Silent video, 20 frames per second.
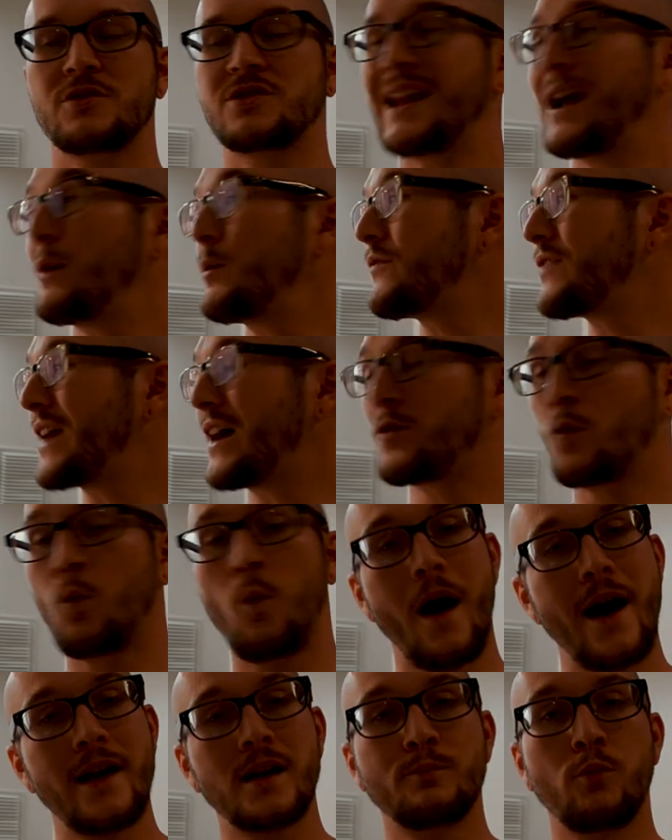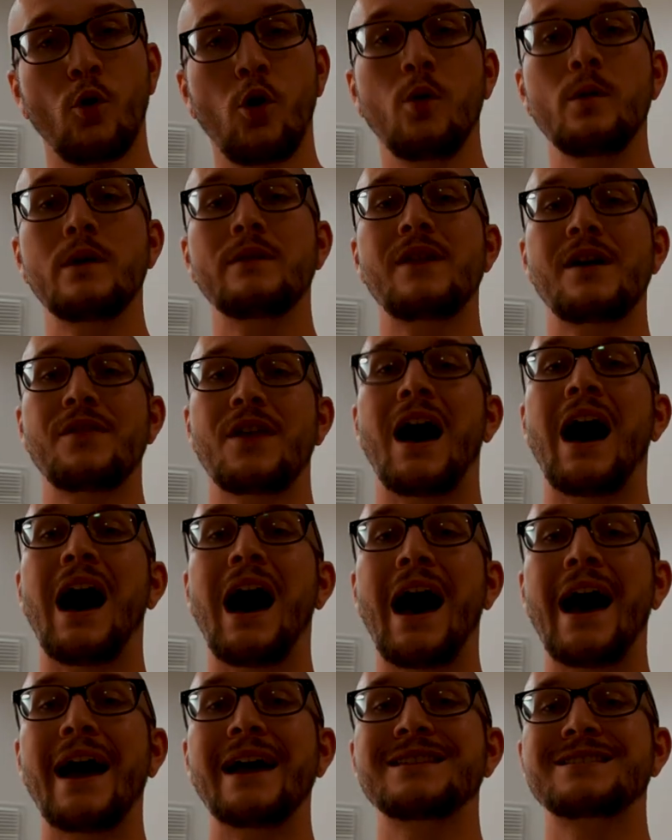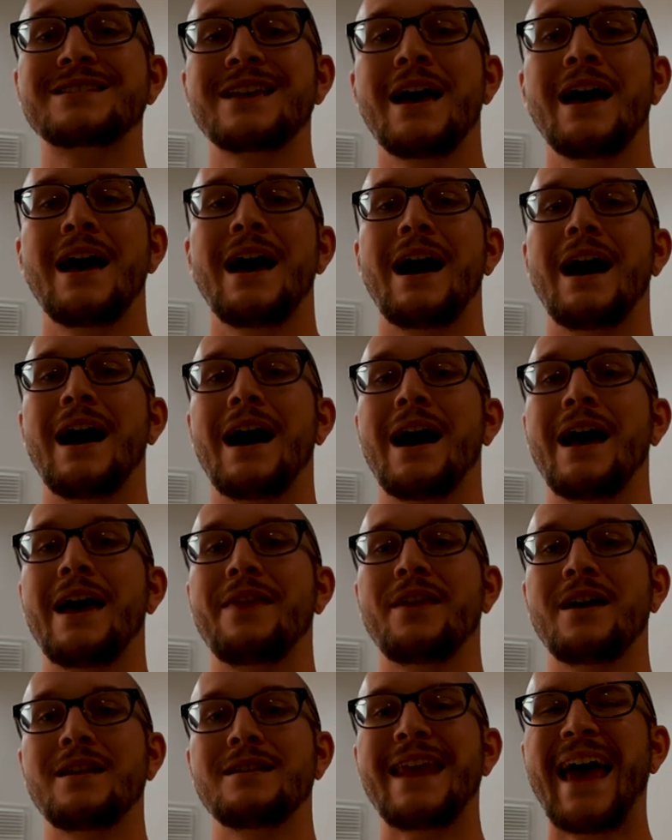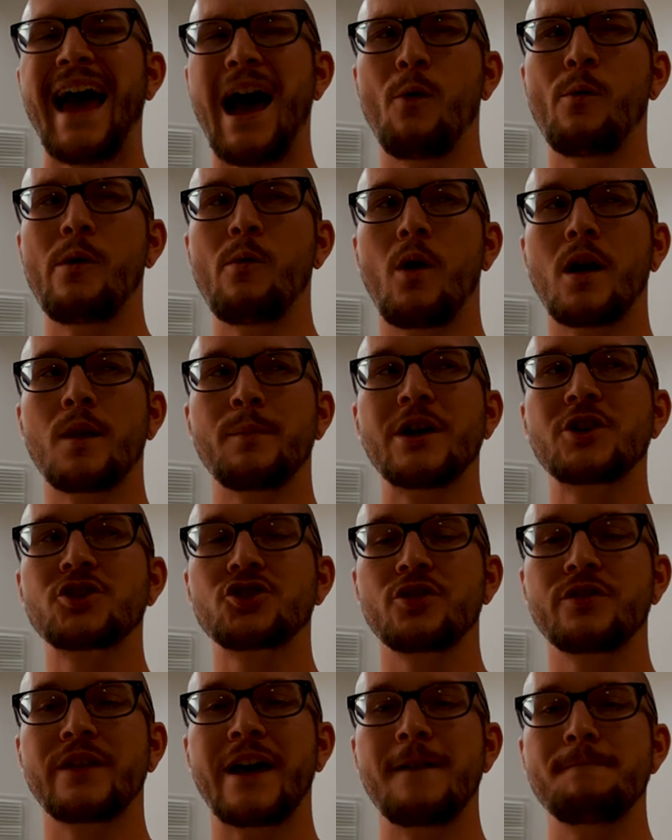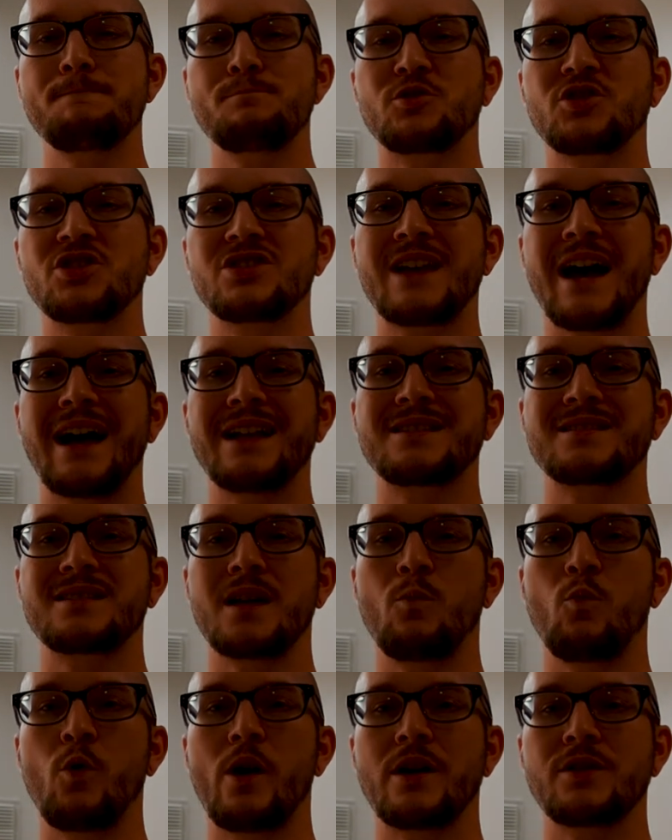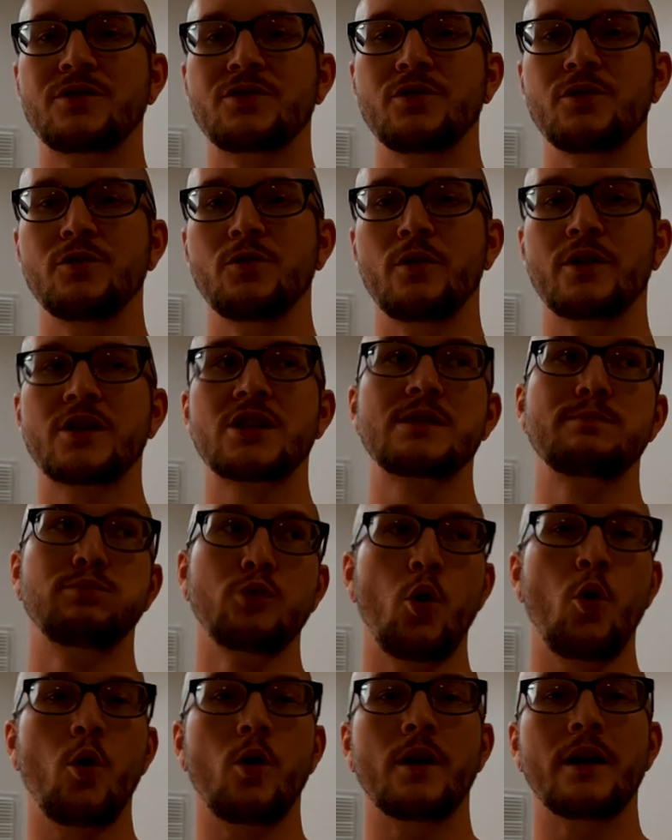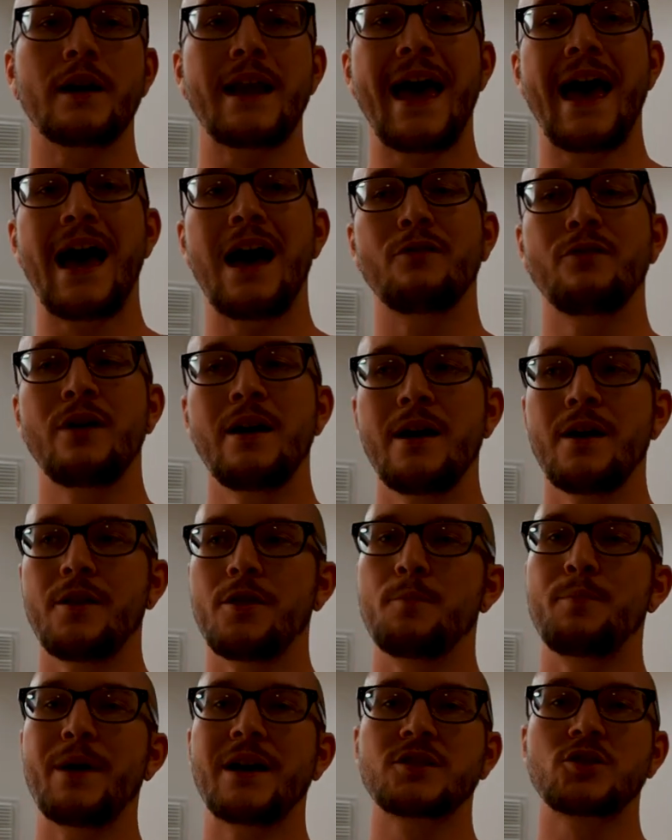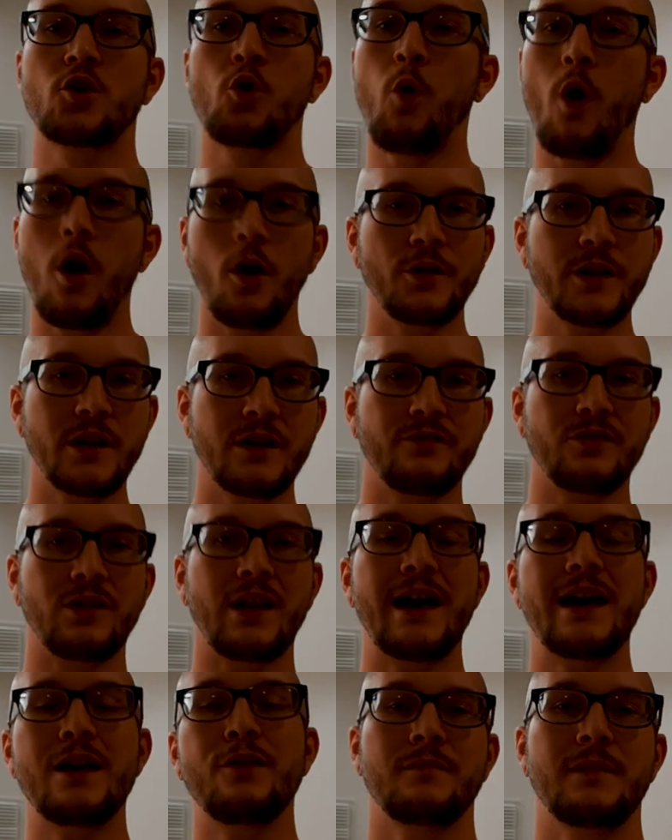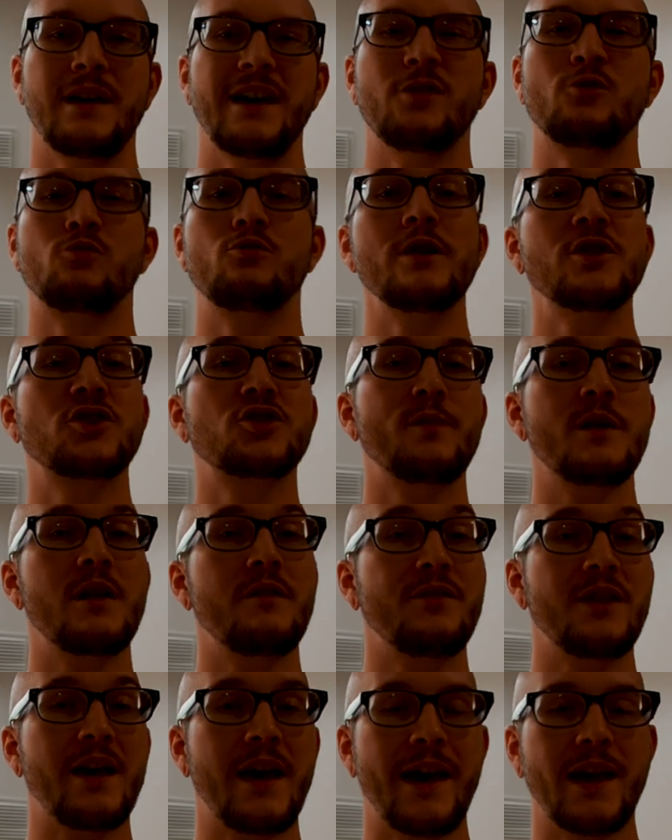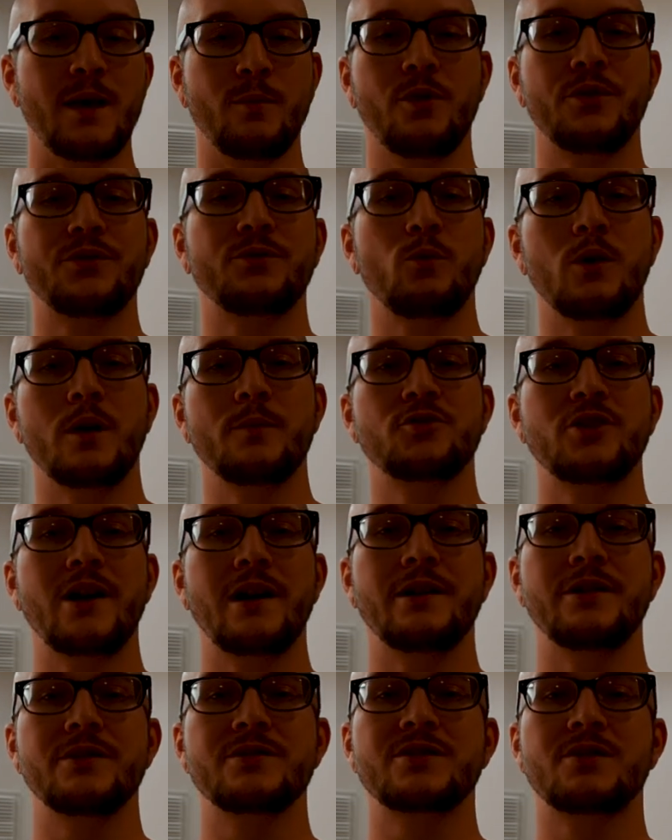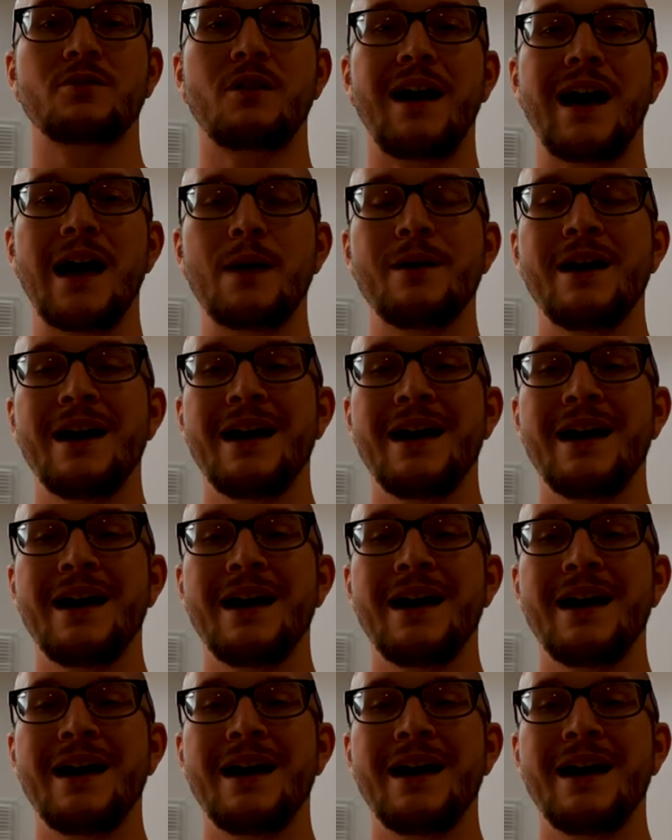So now we've got the water bowl, we've got the hides, and then now we want to make sure that she's got somewhere to explore and have the best quality of life. Enrichment of the animal is what I'm trying to describe.